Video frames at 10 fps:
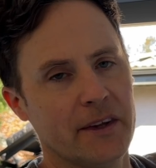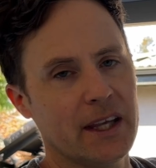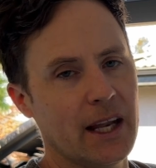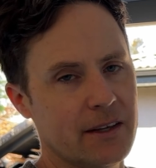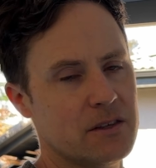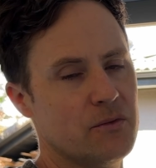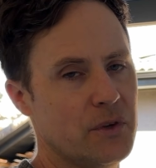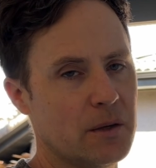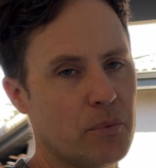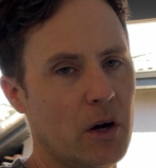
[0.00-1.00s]
get it to
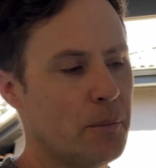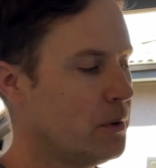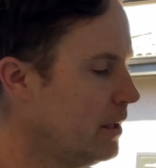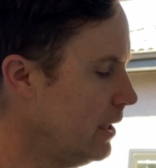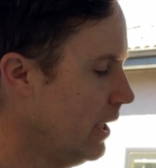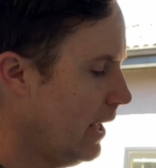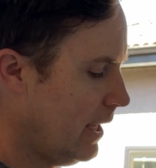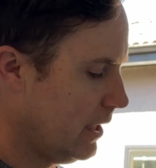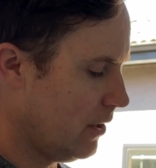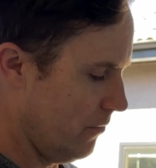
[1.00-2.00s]
fit properly
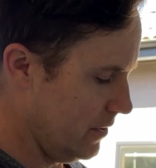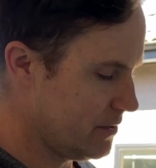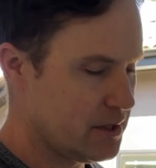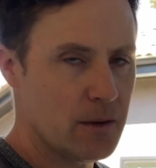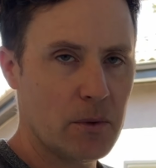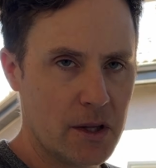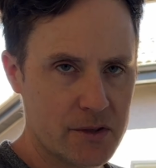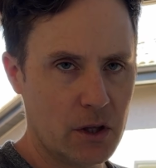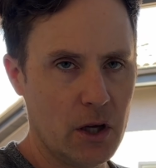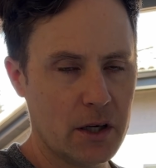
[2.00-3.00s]
and give this
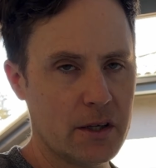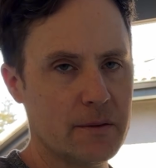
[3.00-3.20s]
seamless look.